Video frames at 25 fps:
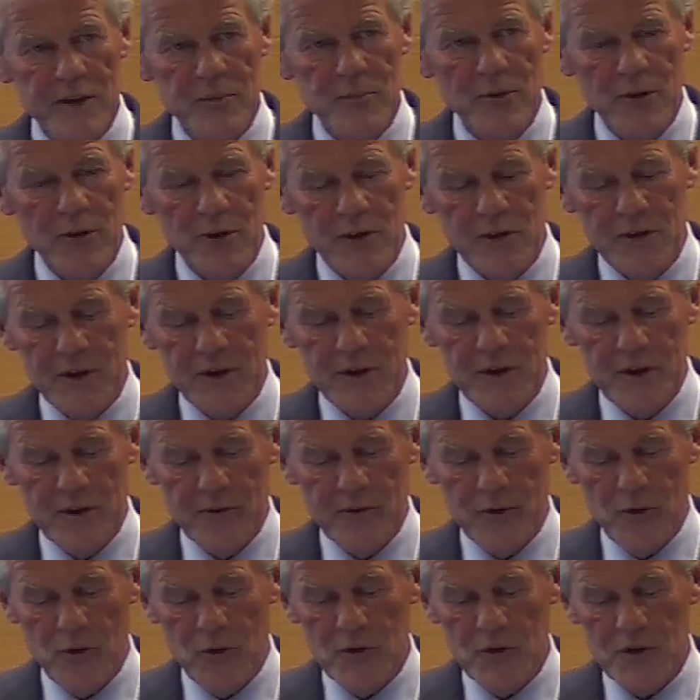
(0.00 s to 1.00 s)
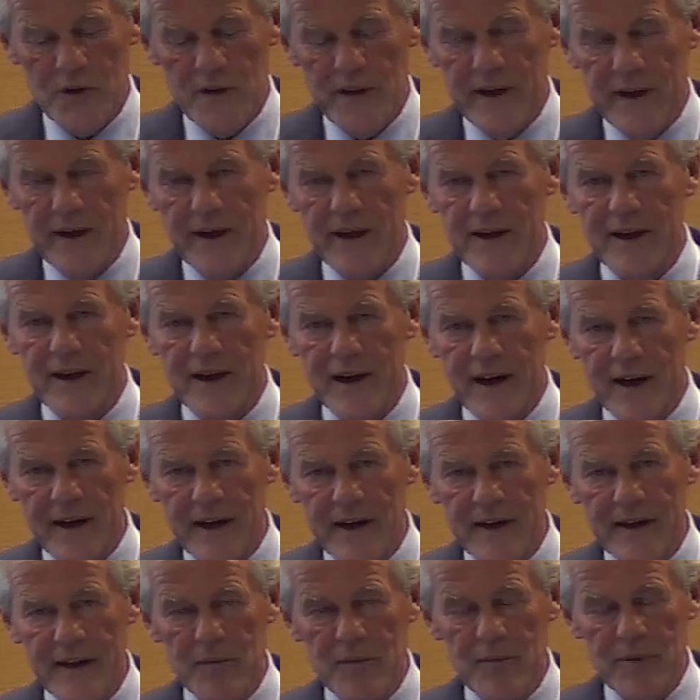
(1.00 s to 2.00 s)
Kondrup from the University of
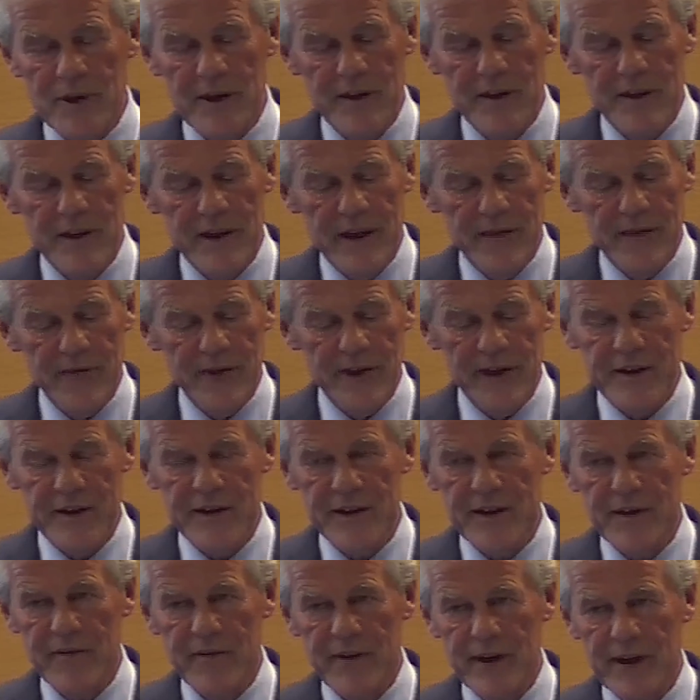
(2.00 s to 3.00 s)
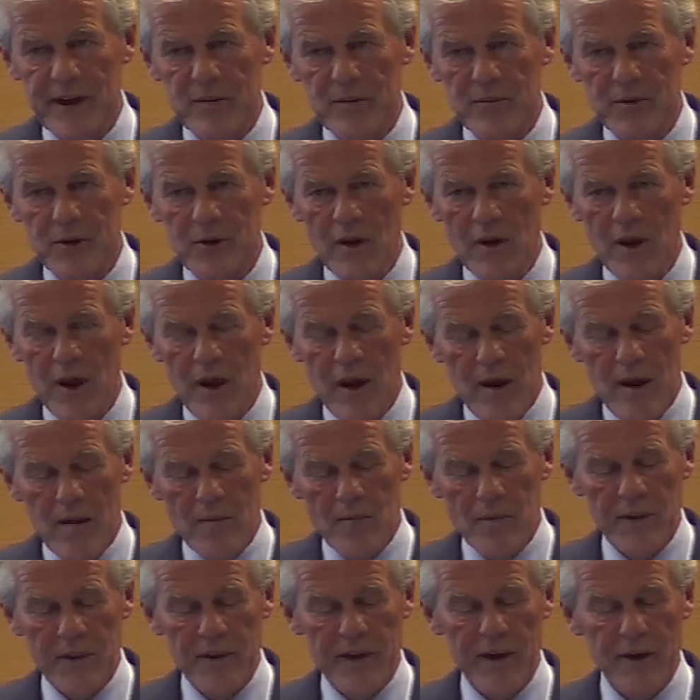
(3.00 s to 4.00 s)
Copenhagen brought into
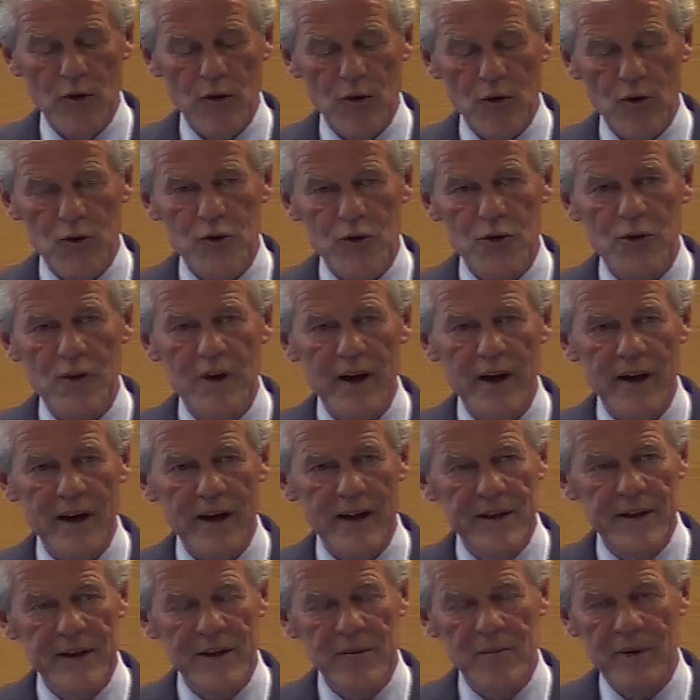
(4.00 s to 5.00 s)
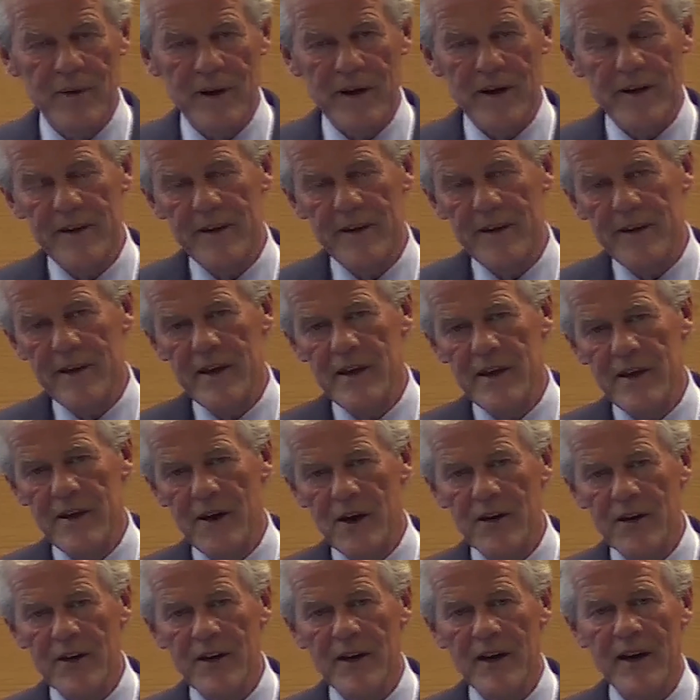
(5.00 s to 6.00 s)
sharp focus the scale of
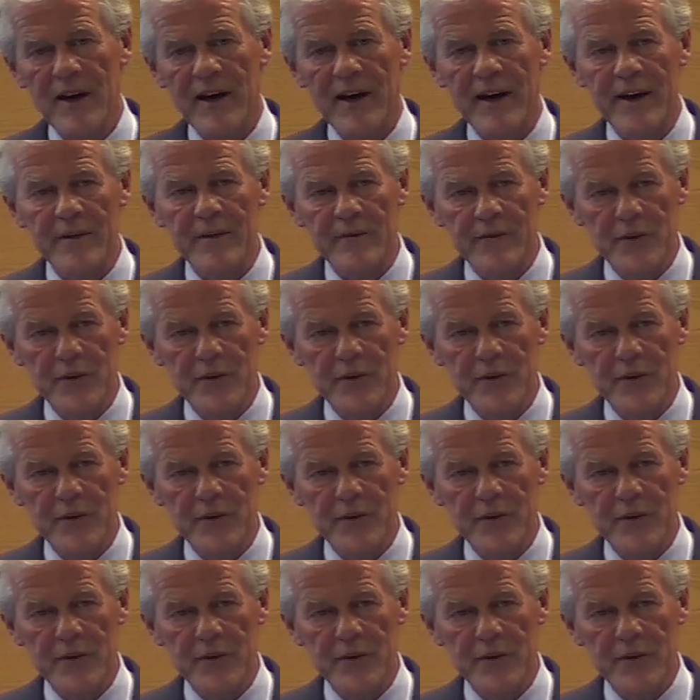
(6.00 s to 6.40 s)
the issue.